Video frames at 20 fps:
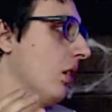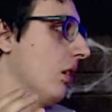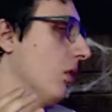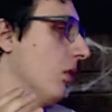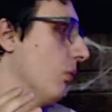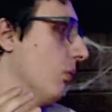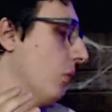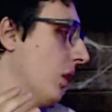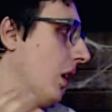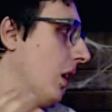
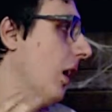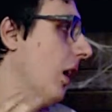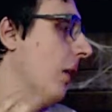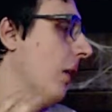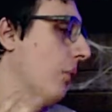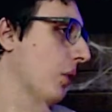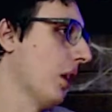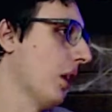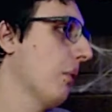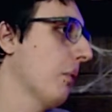
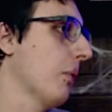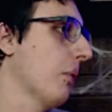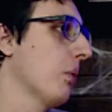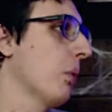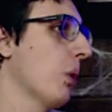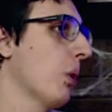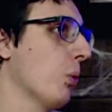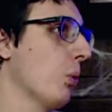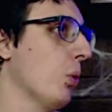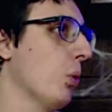recovered from
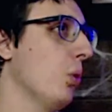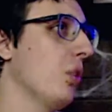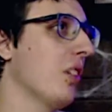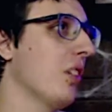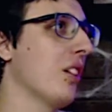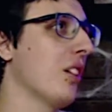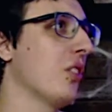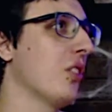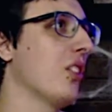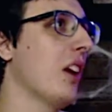their wounds, and
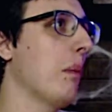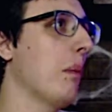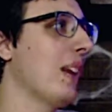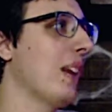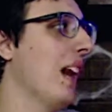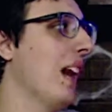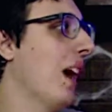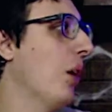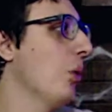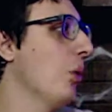they're stepping
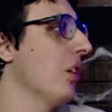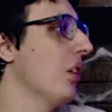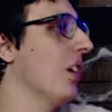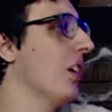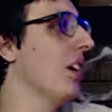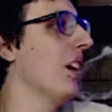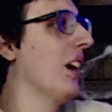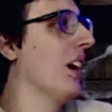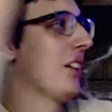out, and